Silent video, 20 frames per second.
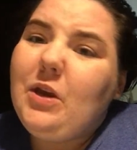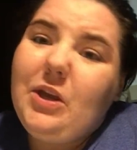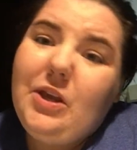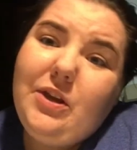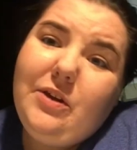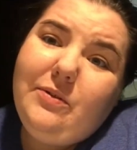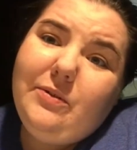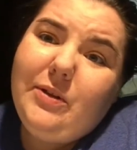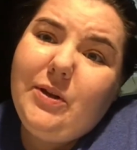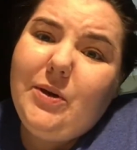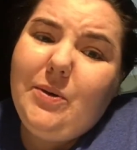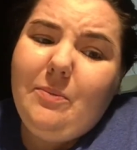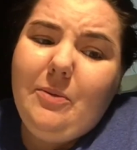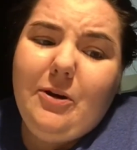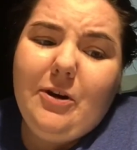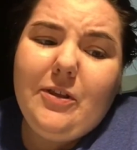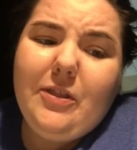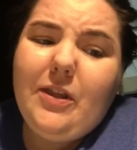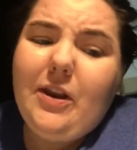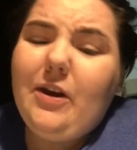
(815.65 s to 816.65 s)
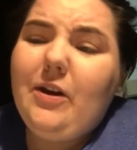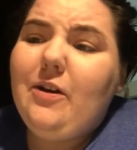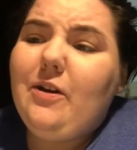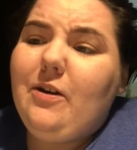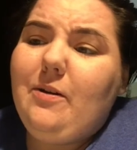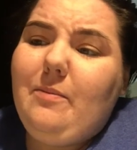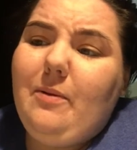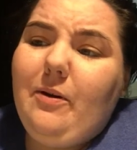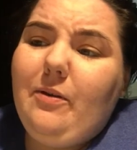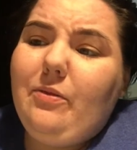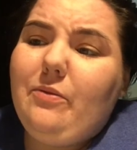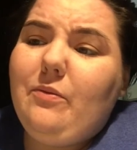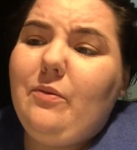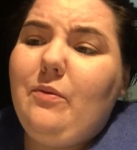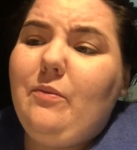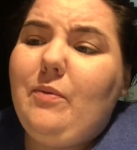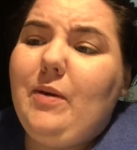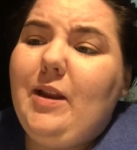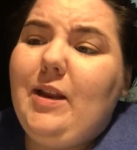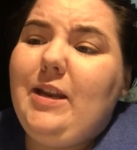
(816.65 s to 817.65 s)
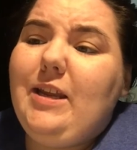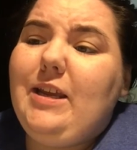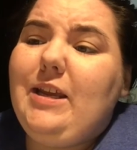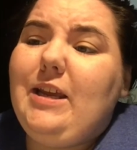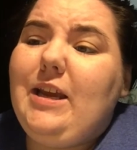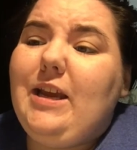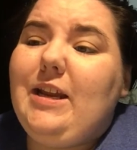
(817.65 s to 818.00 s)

cute little book that I heard about through Whitney,